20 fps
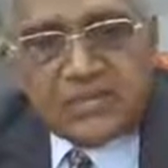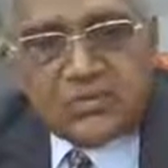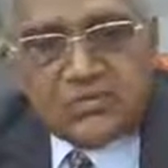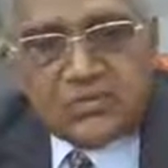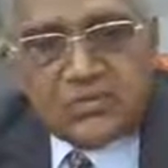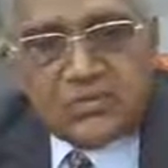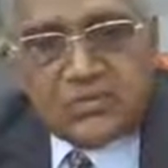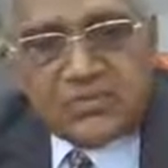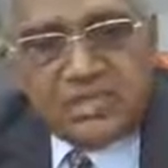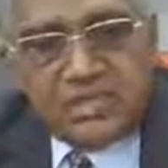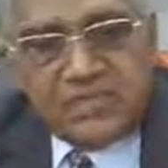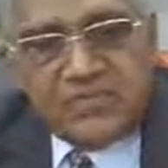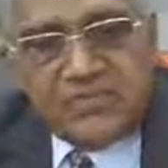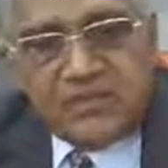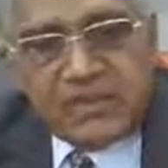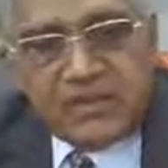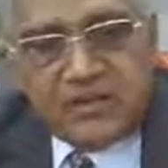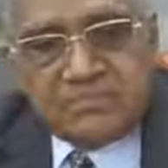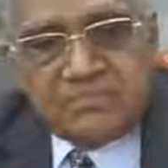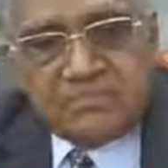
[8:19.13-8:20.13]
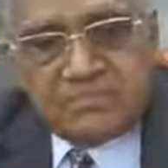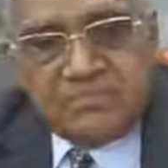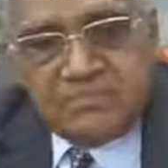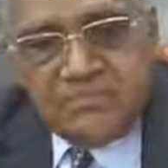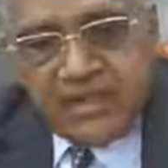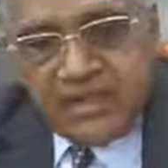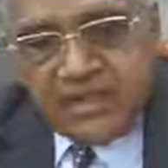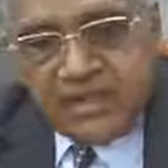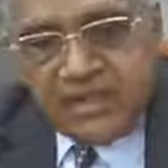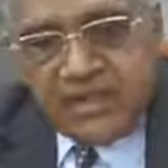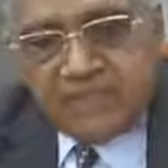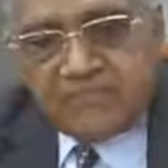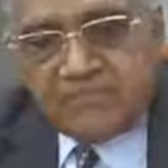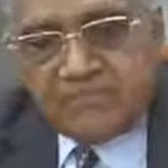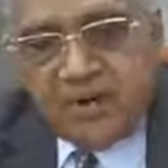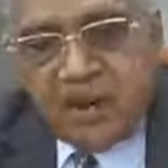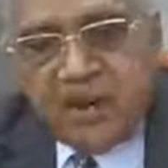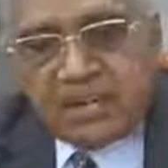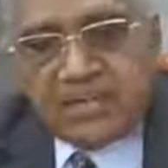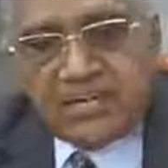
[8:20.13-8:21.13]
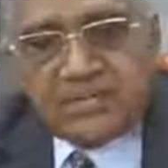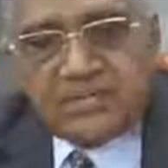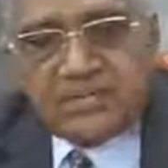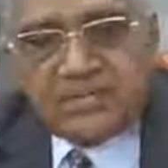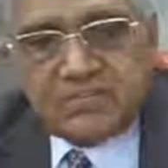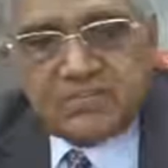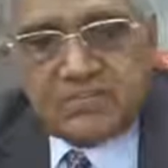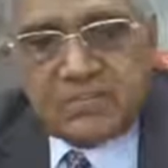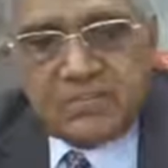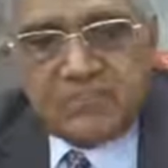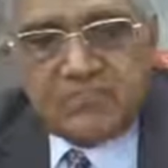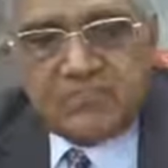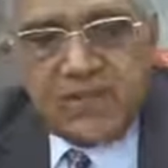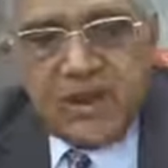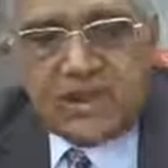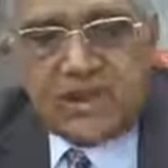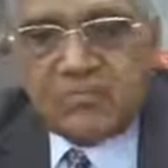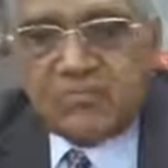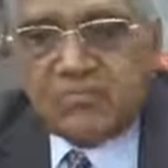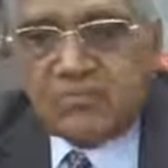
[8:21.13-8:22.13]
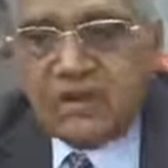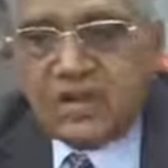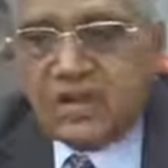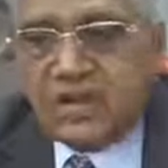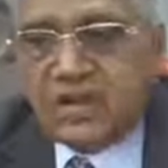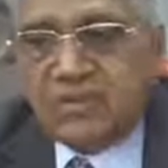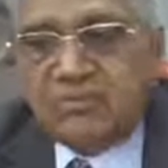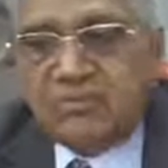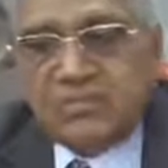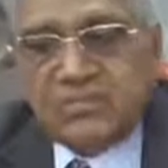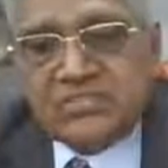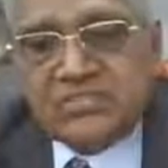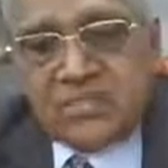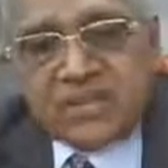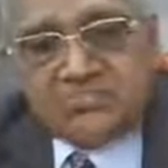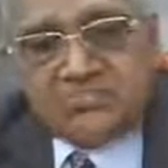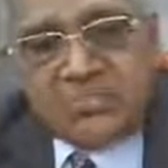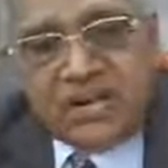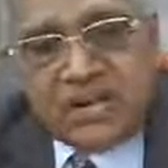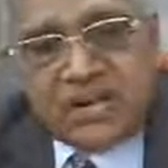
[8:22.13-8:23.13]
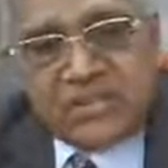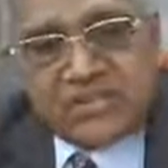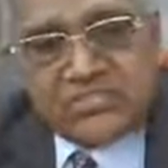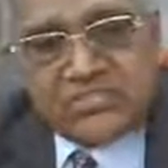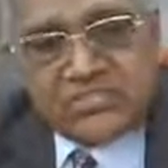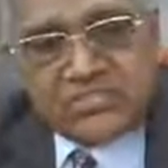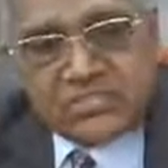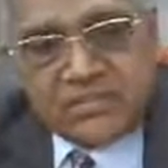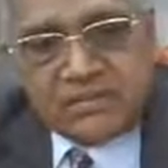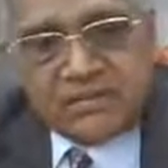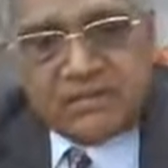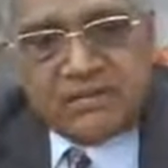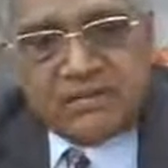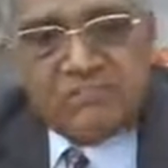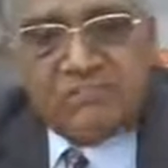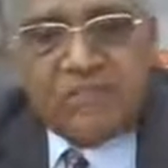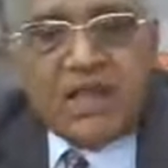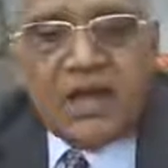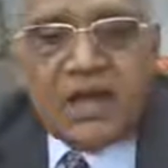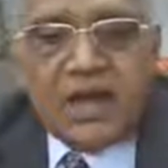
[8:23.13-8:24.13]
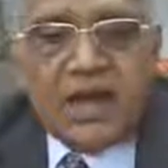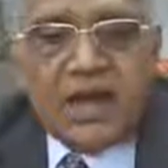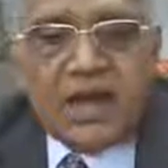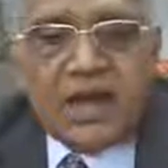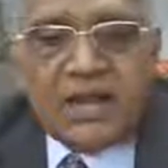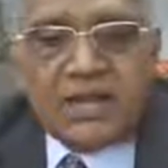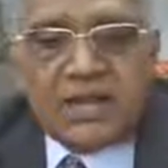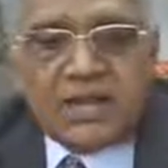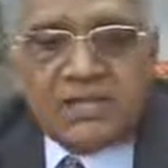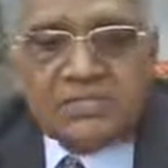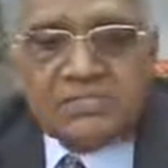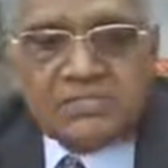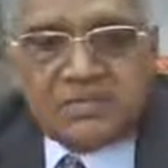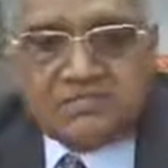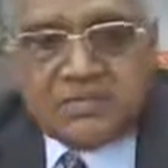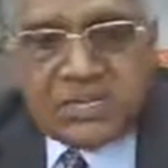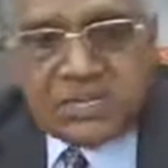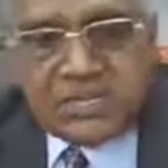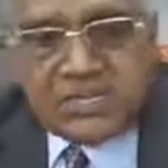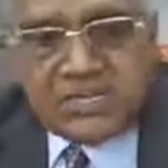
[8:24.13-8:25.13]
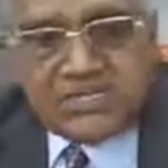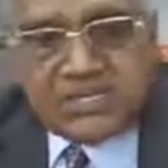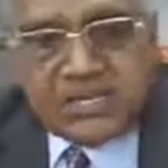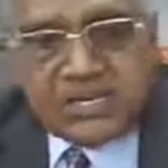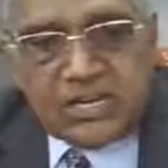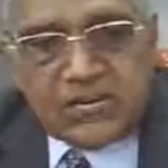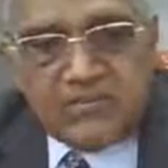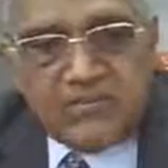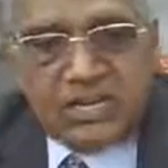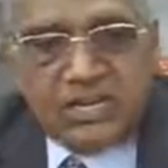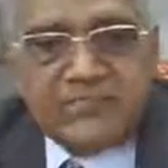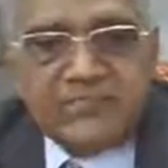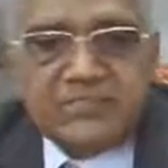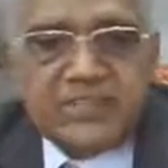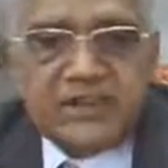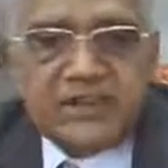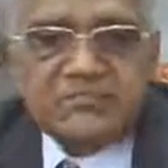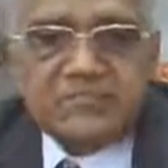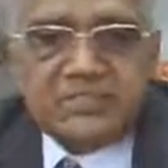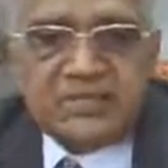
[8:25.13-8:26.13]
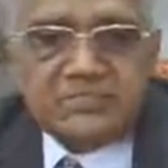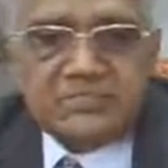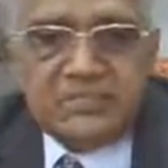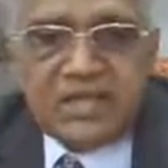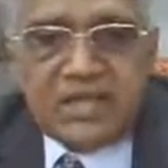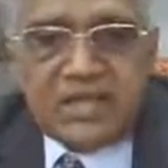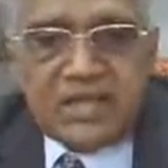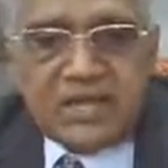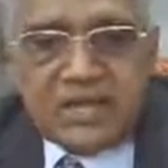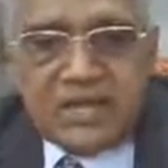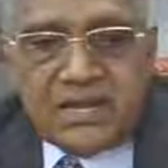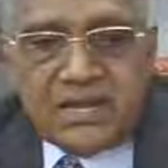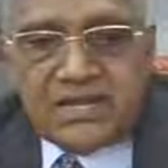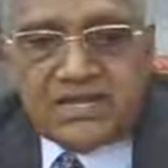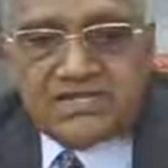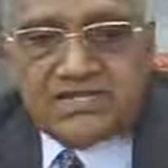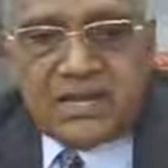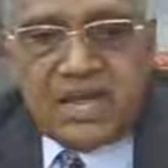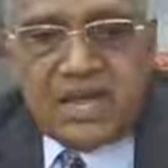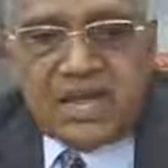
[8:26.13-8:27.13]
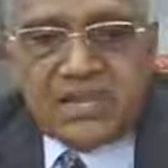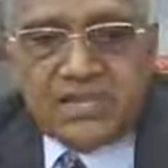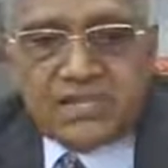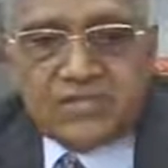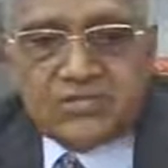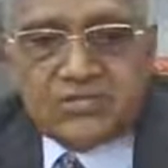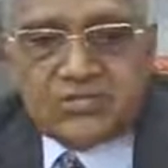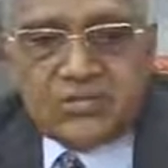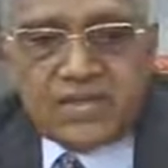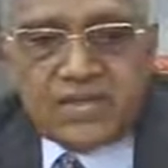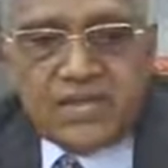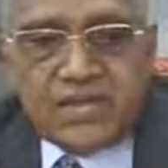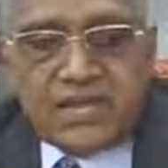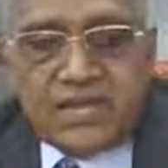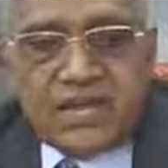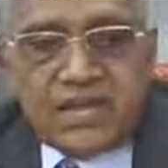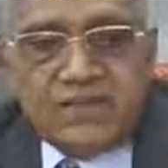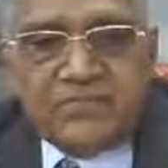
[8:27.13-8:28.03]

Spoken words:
So they become very important, particularly when somebody is sick or somebody is recovering from some illness or injury.